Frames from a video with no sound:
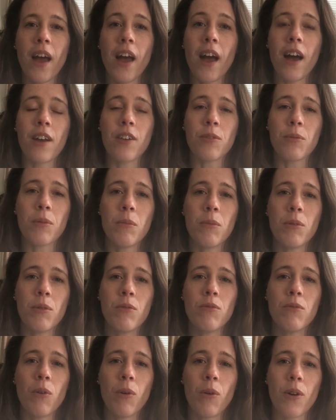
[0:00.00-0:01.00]
As we
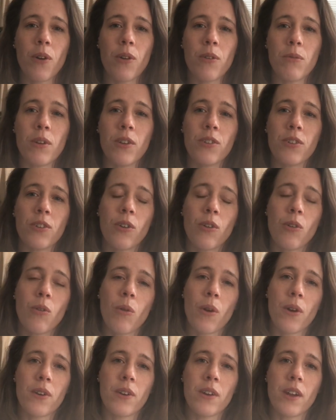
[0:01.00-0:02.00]
move forward, regional
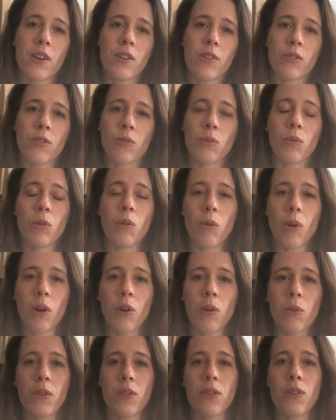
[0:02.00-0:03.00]
coordinators will
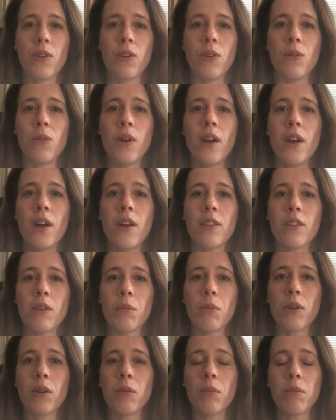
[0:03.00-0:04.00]
work with you to
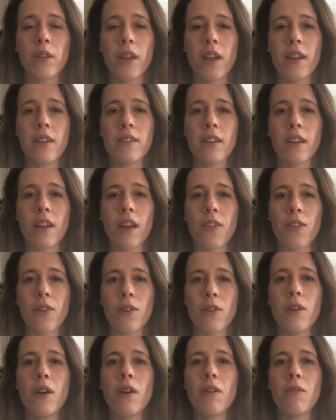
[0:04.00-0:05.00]
put a plan
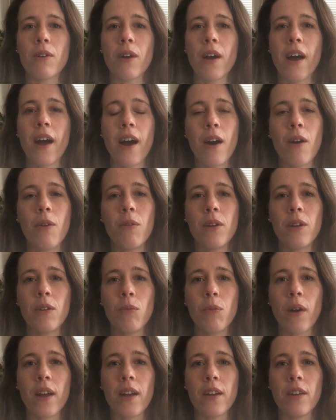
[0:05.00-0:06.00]
together for how and
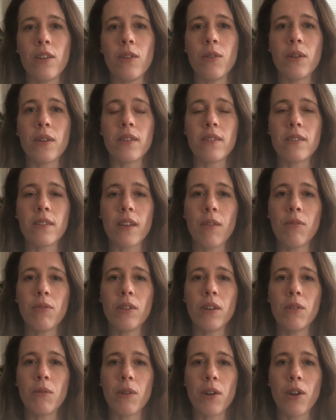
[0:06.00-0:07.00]
when you can
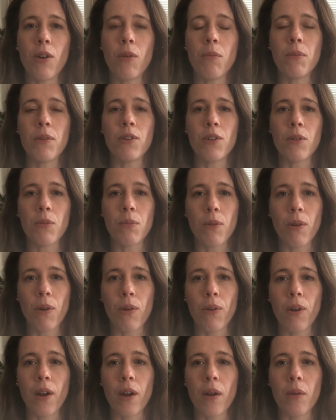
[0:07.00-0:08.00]
safely reopen your
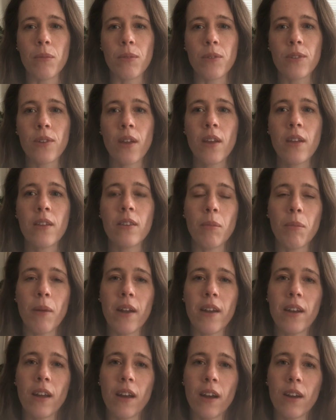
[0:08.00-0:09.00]
programs,
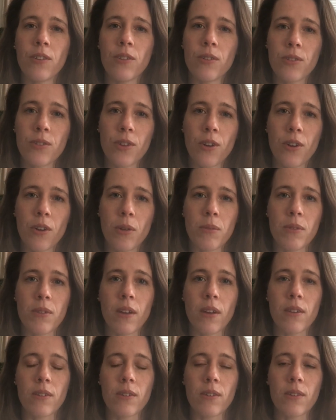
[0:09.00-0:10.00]
depending on your
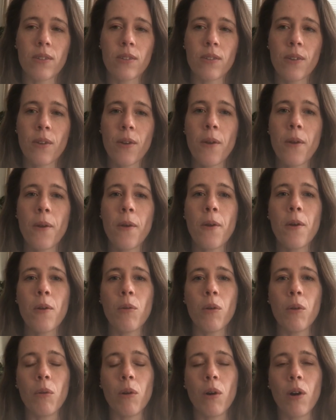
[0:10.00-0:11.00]
circumstances.
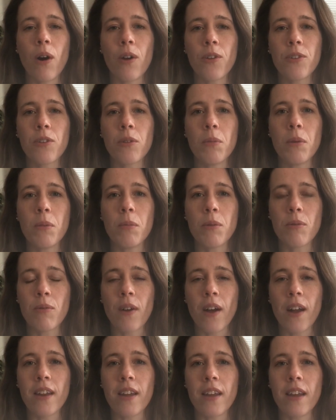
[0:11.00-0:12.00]
We will also be
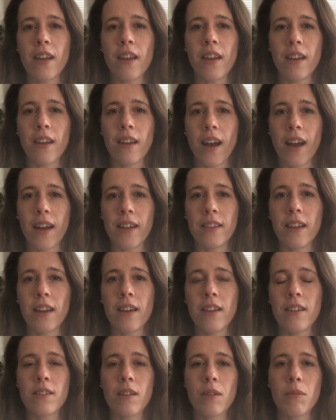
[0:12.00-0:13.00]
providing
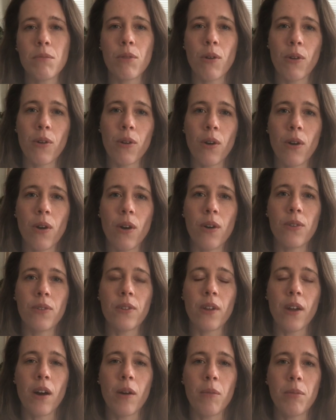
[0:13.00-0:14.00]
guidelines and protocols
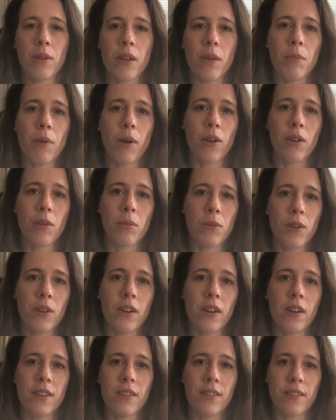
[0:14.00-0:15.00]
to help keep our
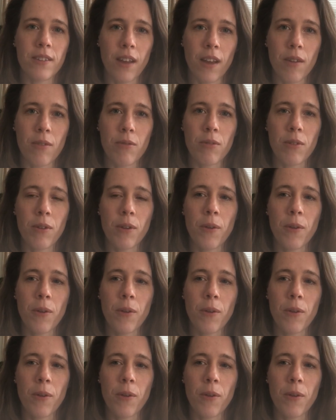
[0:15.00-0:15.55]
community safe.